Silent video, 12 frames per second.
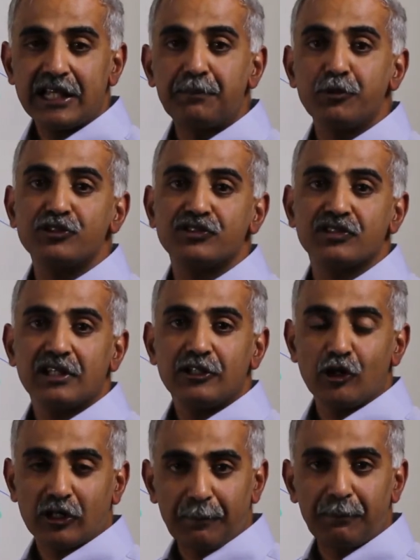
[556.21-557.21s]
it puts
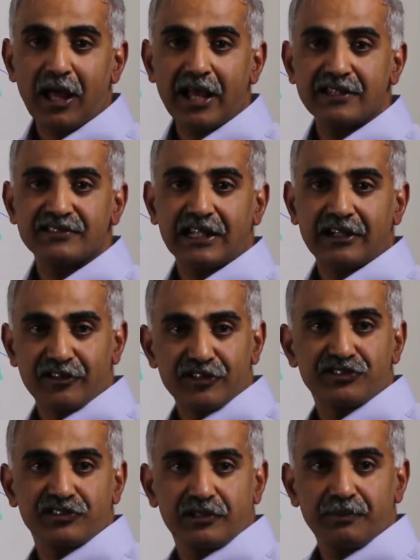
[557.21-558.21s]
your compliance at
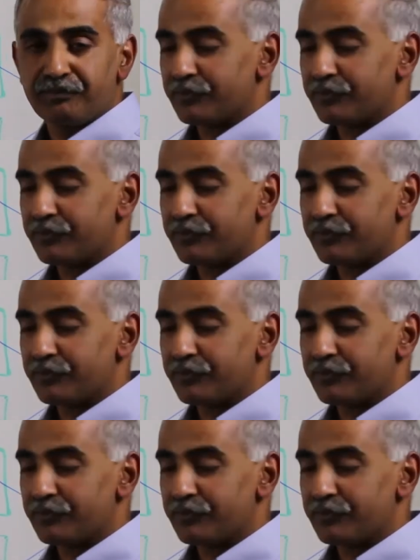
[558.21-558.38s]
risk,